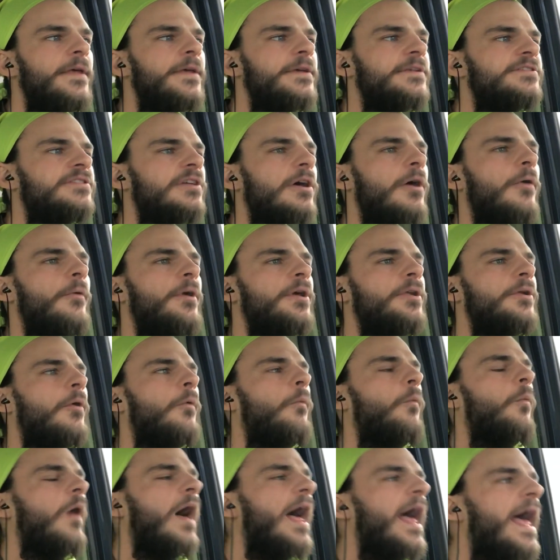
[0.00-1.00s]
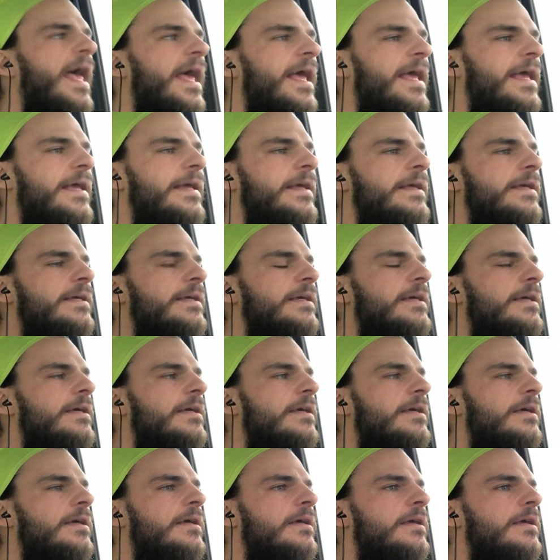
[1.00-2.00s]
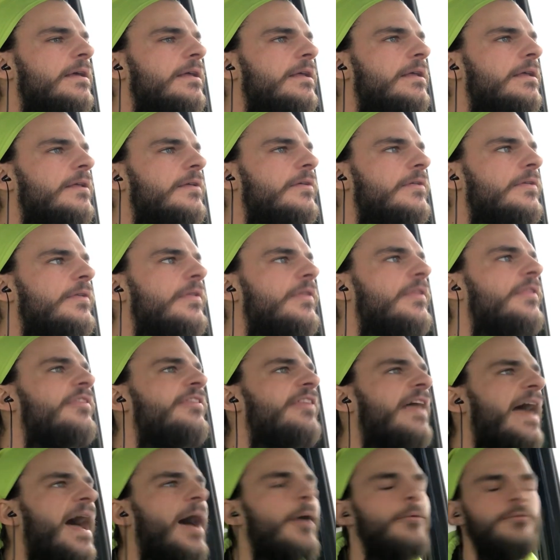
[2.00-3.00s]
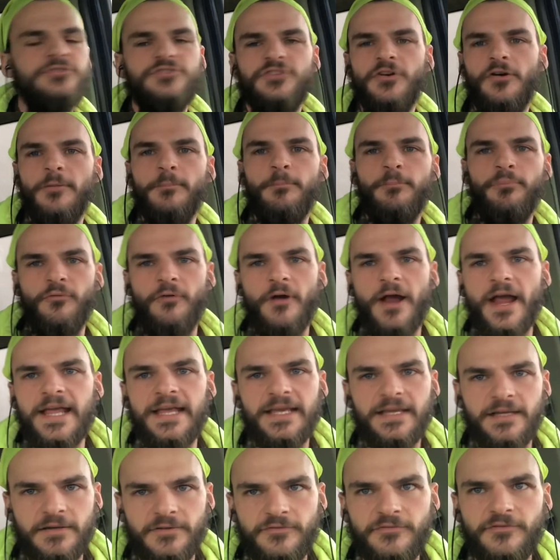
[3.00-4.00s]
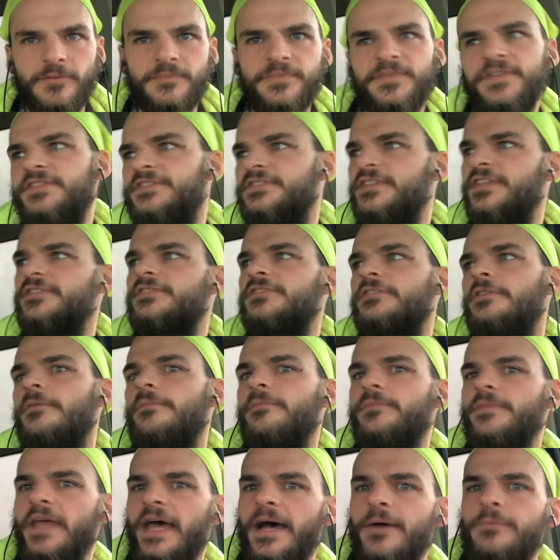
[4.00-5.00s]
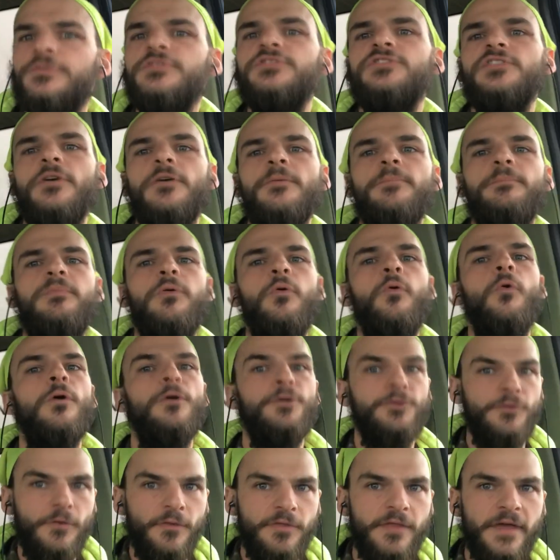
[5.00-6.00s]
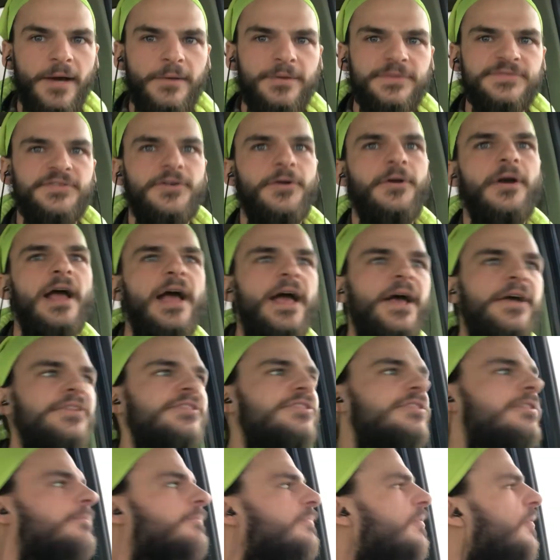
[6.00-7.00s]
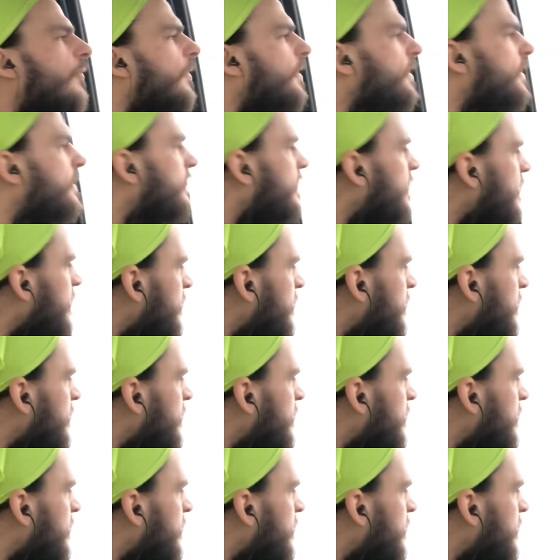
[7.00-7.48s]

So in a way, that was our break from the system. That was our portal. That was our exit point.